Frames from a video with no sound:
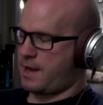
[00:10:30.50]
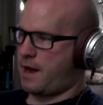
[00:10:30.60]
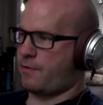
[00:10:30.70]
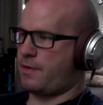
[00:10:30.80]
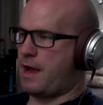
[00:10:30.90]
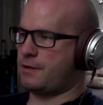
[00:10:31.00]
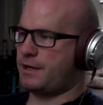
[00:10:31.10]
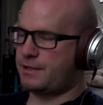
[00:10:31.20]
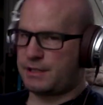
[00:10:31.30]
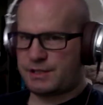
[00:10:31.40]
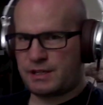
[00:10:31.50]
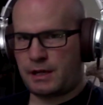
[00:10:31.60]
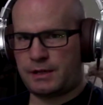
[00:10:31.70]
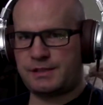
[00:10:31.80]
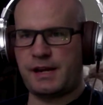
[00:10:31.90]
Nowadays it's
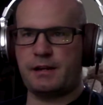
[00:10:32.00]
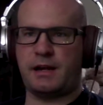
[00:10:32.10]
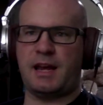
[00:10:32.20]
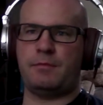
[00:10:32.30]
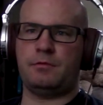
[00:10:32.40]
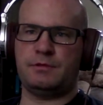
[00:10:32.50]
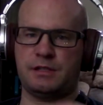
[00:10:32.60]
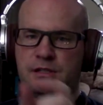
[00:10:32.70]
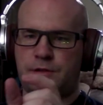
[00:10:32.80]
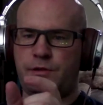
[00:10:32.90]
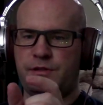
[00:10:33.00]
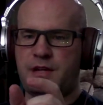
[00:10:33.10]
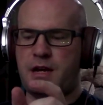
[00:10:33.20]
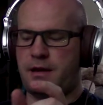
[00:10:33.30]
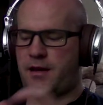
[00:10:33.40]
SATA cable, just this little
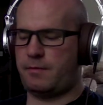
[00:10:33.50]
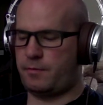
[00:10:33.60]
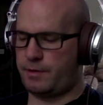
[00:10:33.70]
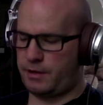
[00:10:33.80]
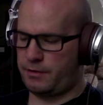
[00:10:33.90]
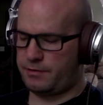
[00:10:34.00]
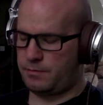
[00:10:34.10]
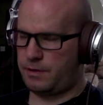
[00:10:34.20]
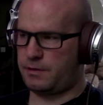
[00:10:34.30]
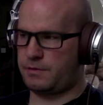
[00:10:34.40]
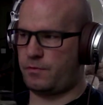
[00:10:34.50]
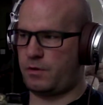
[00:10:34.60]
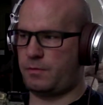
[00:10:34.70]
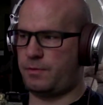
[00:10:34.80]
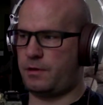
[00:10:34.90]
tiny cable, but it used to be this
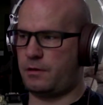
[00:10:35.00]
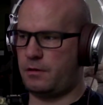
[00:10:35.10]
40-pin